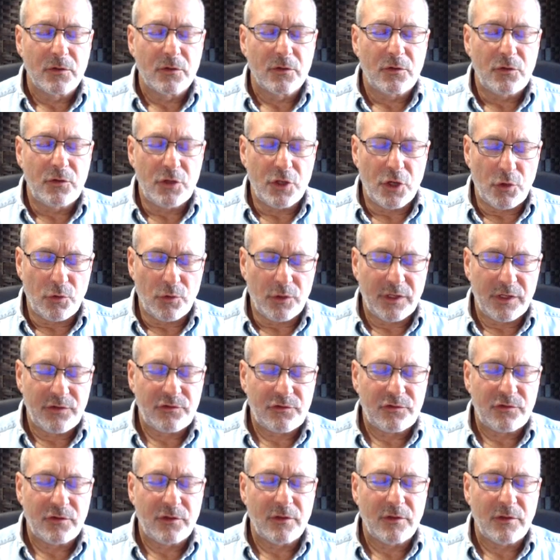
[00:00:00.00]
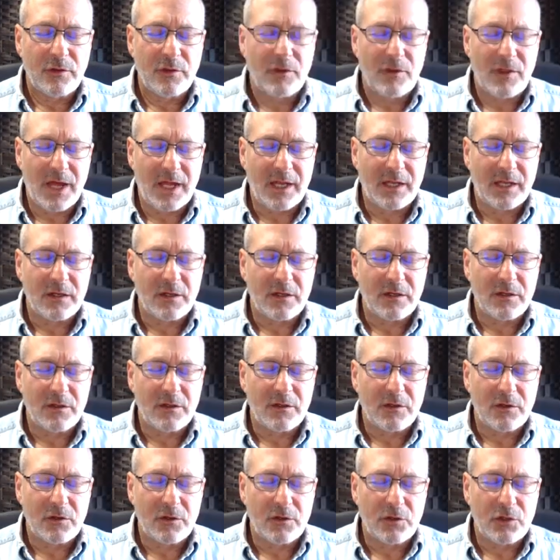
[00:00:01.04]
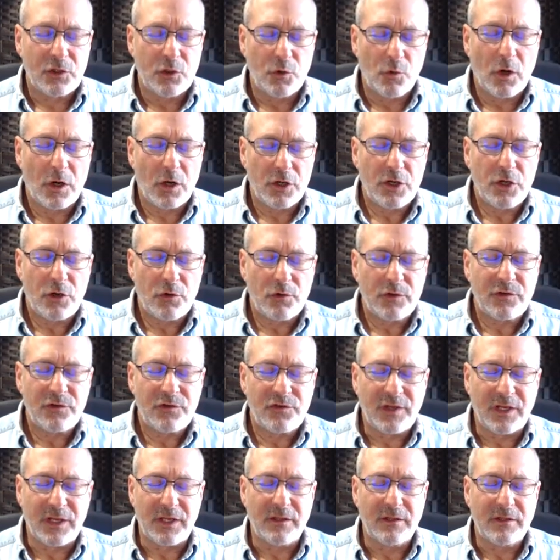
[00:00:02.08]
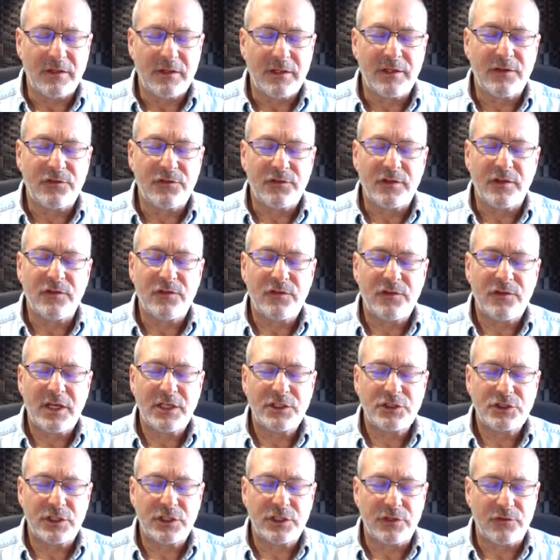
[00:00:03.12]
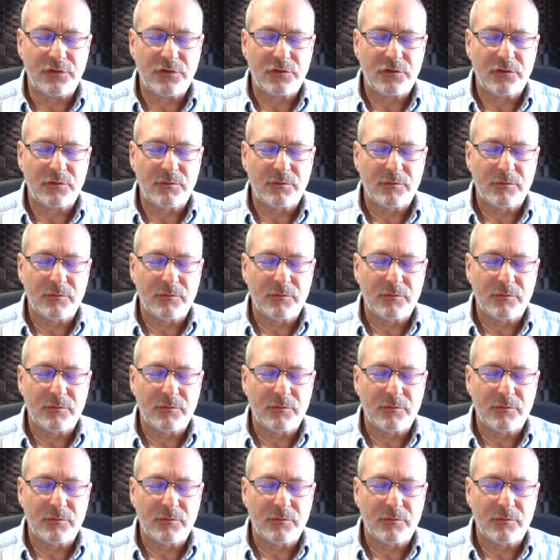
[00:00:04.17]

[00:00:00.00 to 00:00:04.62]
notice that you are noticing these sensations.